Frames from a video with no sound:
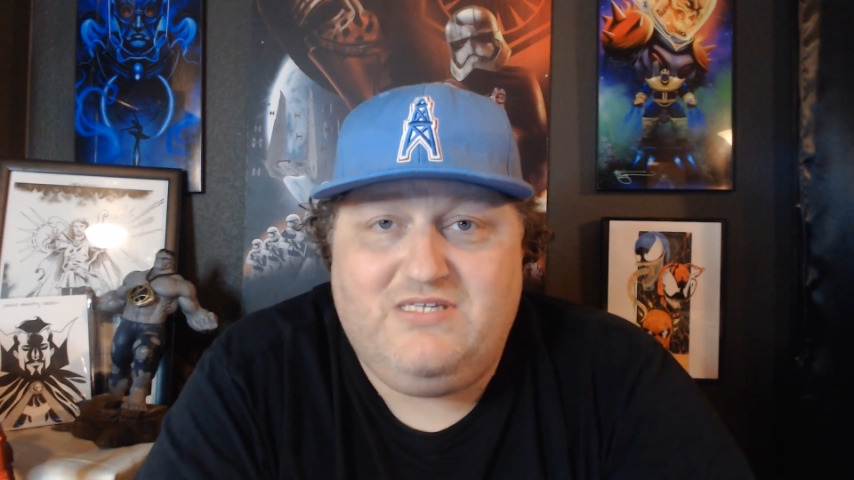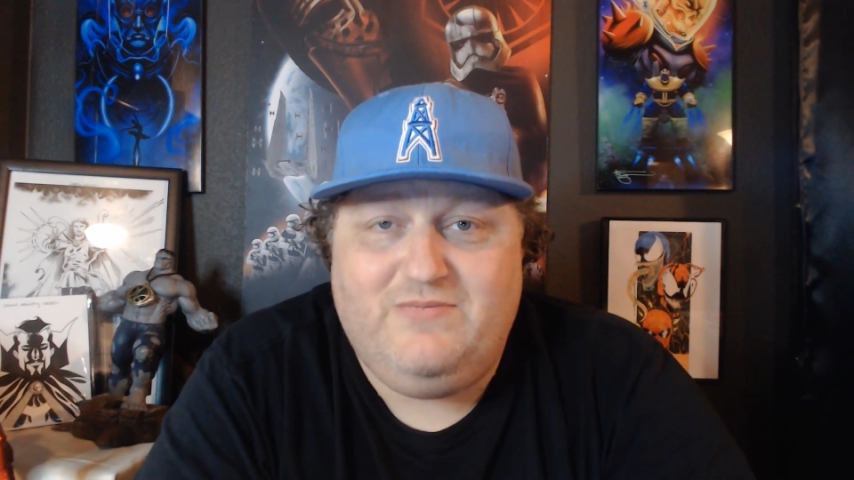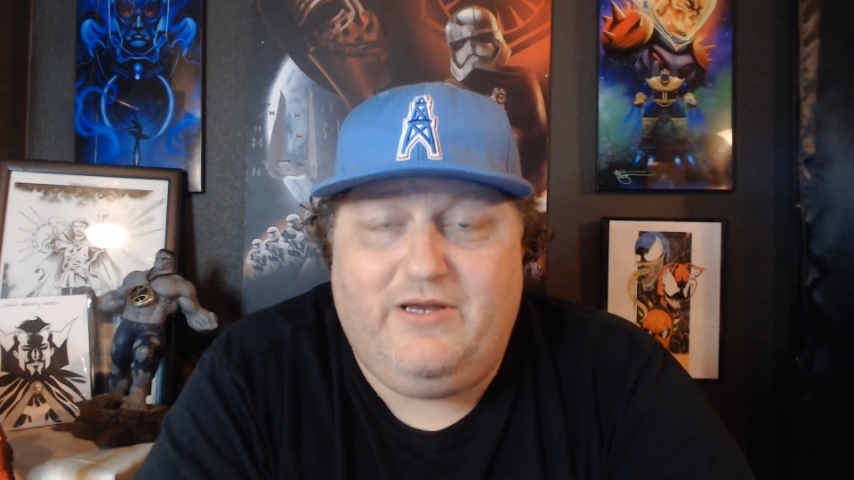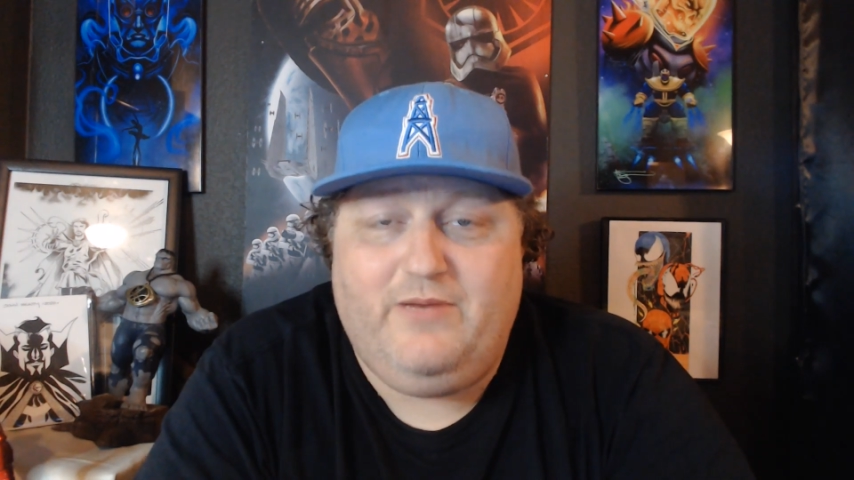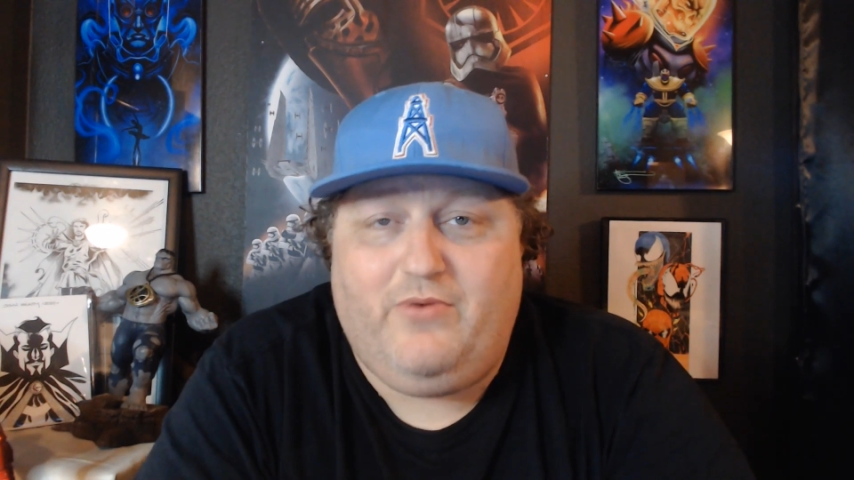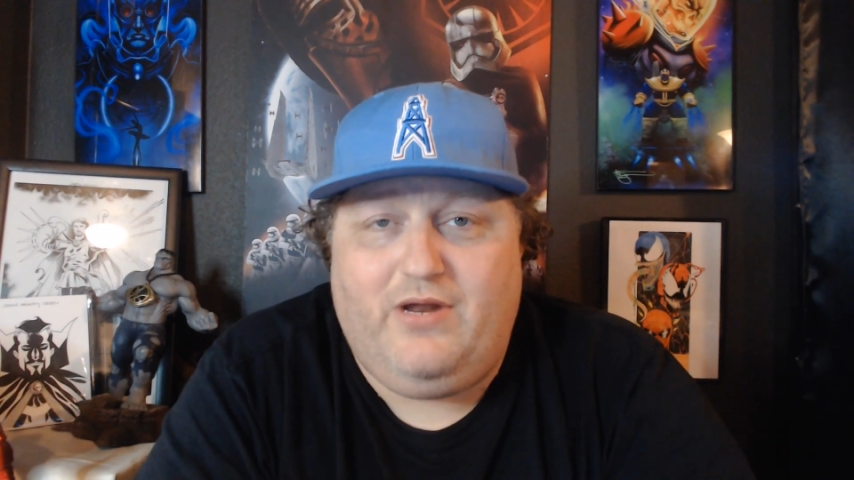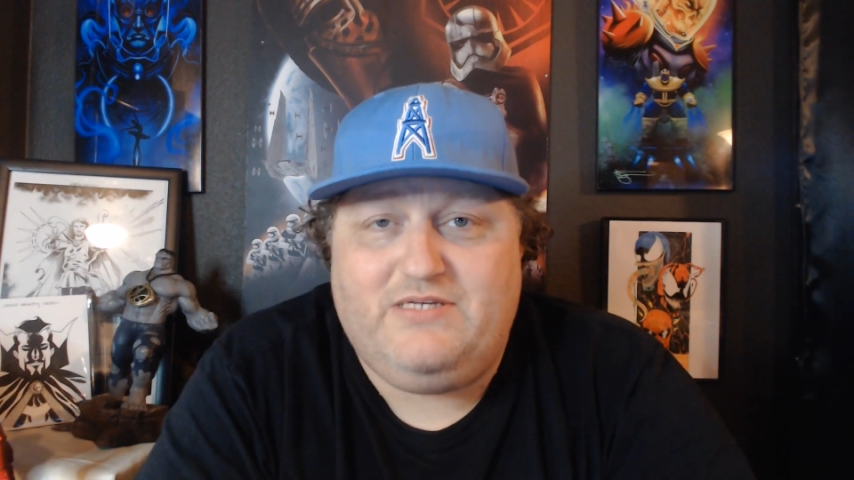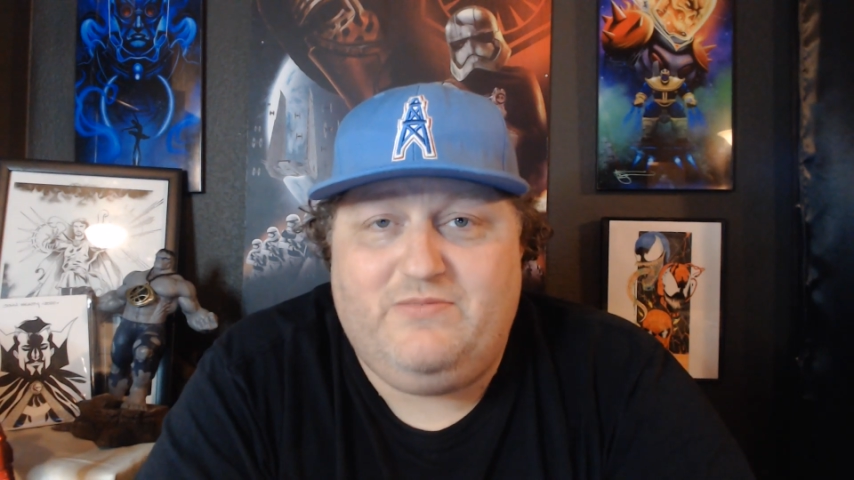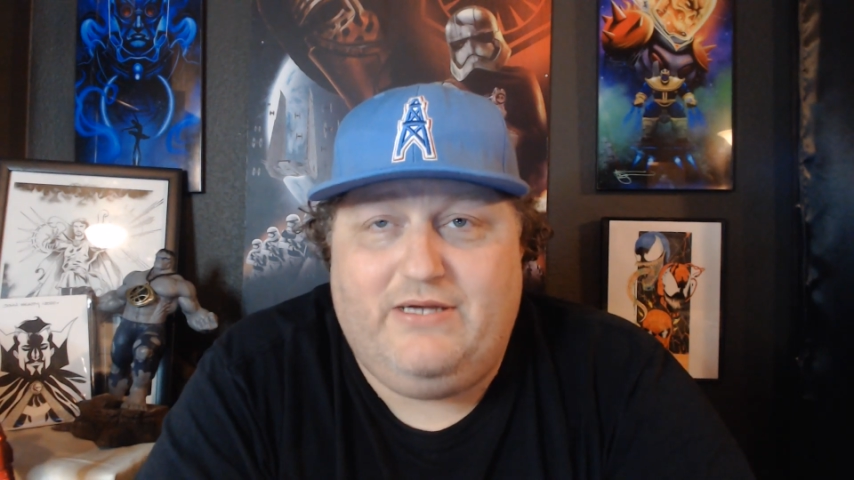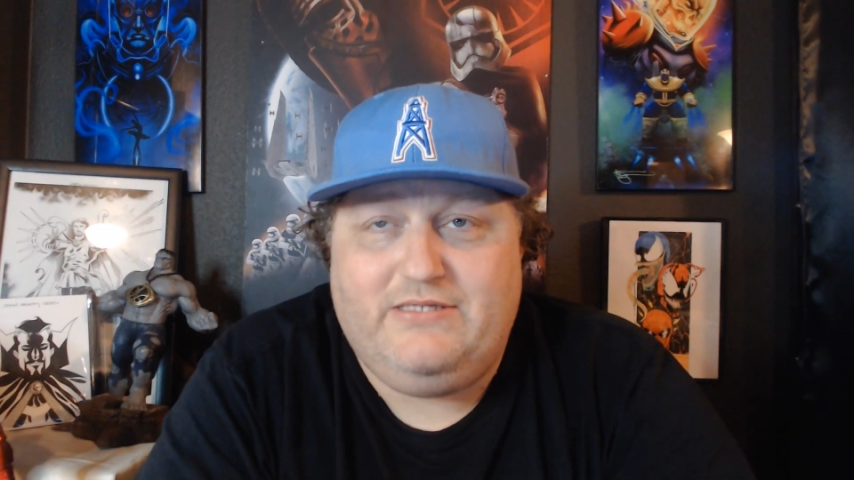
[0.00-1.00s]
somebody brought it
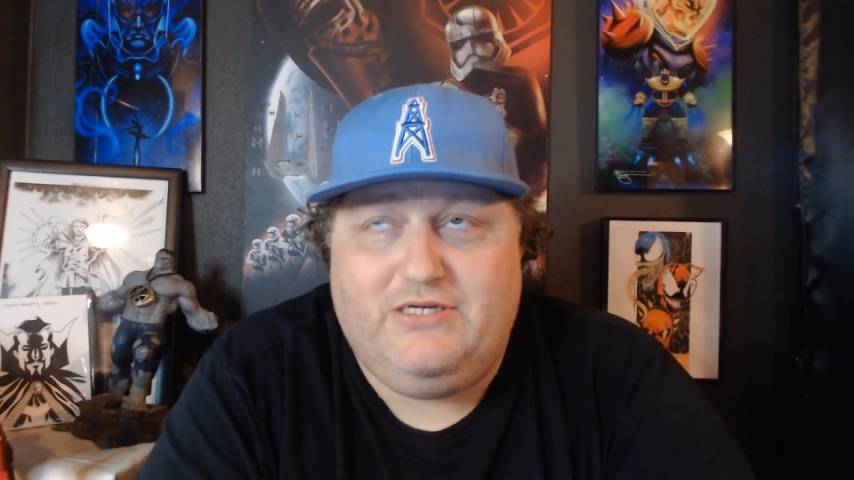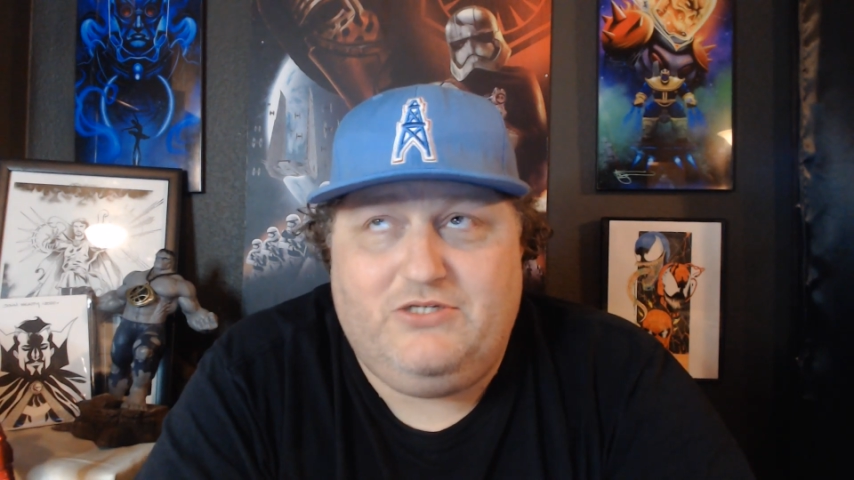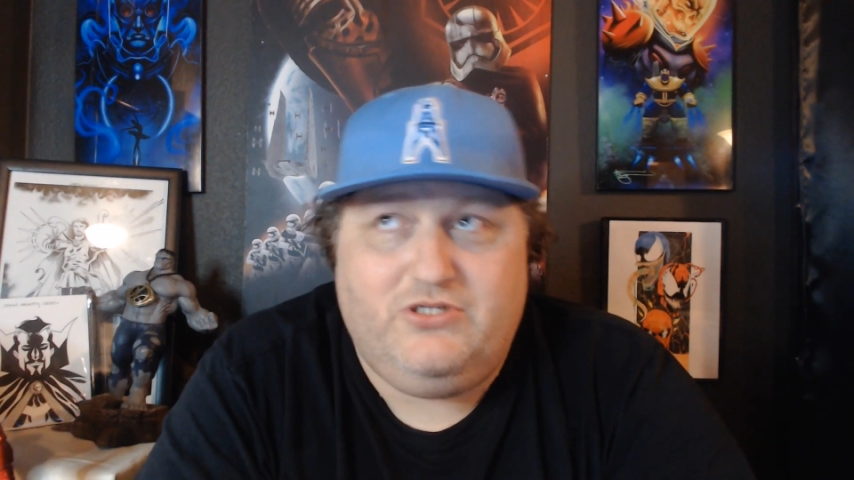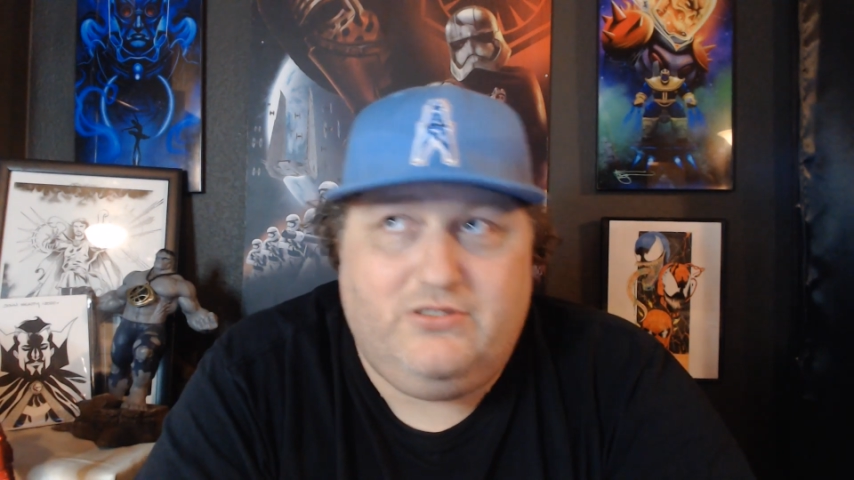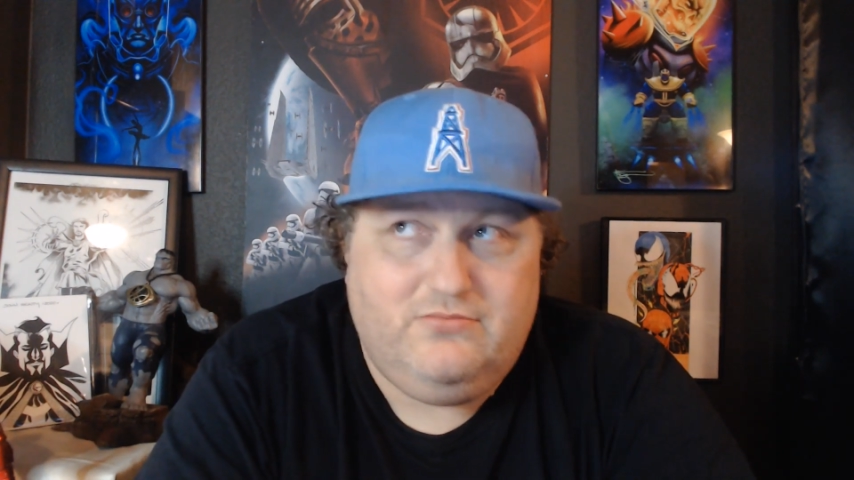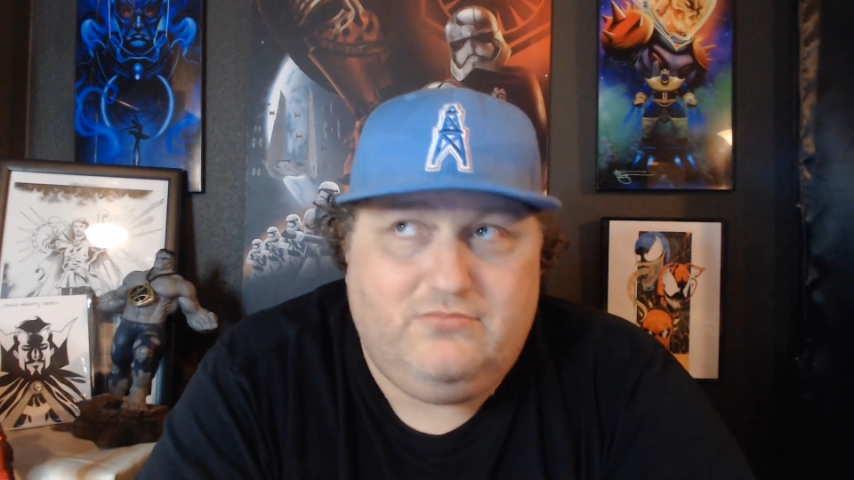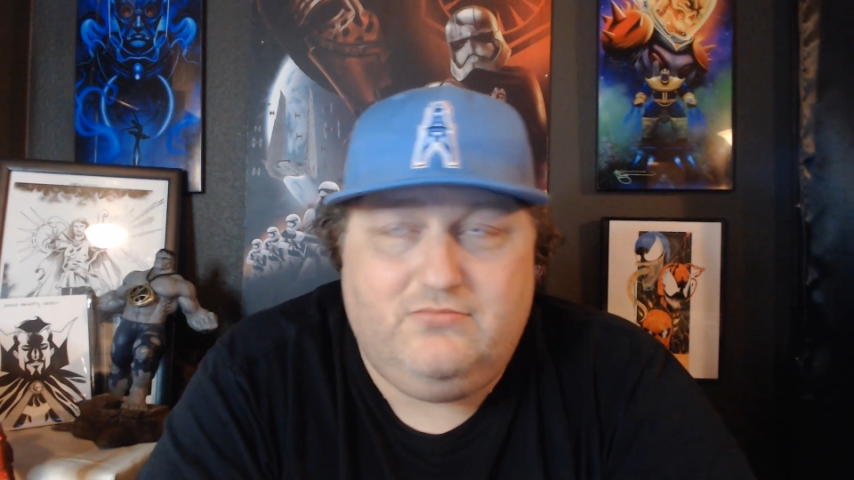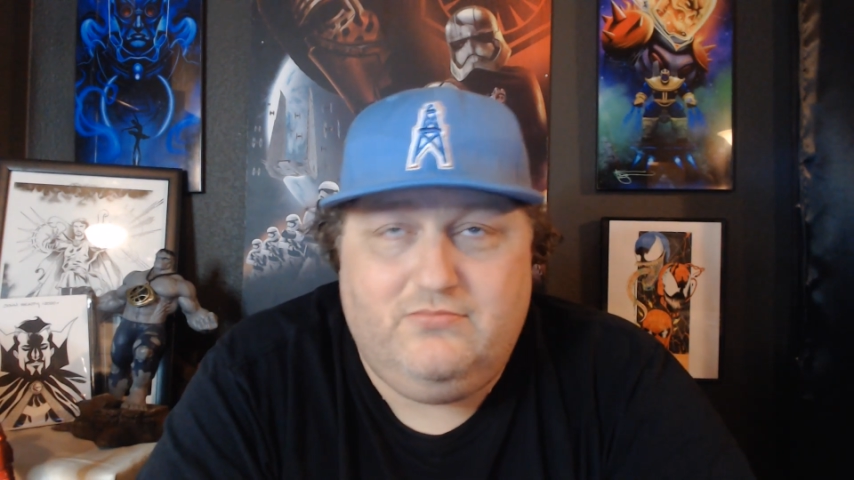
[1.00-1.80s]
to my attention,